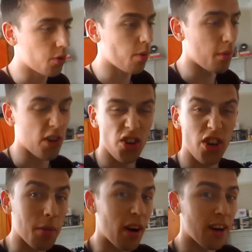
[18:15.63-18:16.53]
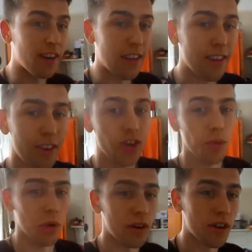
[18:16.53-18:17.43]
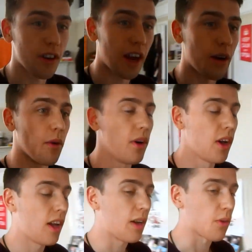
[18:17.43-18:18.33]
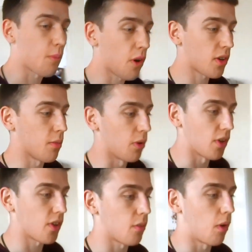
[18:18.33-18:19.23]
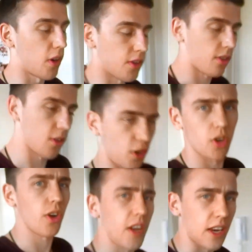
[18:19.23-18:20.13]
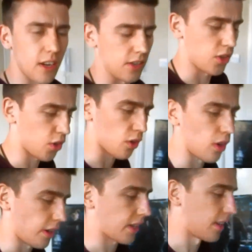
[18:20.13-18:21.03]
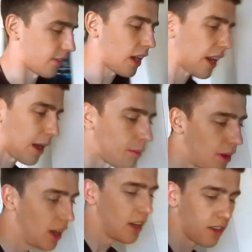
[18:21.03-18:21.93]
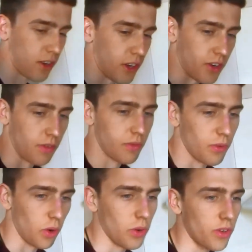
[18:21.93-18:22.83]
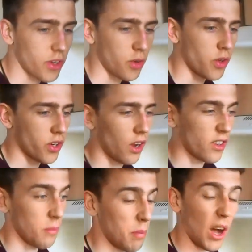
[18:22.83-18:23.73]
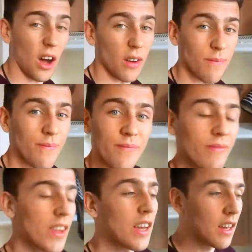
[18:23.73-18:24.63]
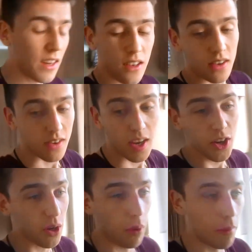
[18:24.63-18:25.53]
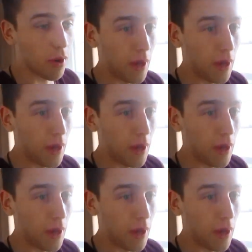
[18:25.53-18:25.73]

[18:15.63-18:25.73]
she probably just checked my ID because she wondered how it was possible that someone as good looking and as young looking as I am could afford to start a bar. That's essentially what I'm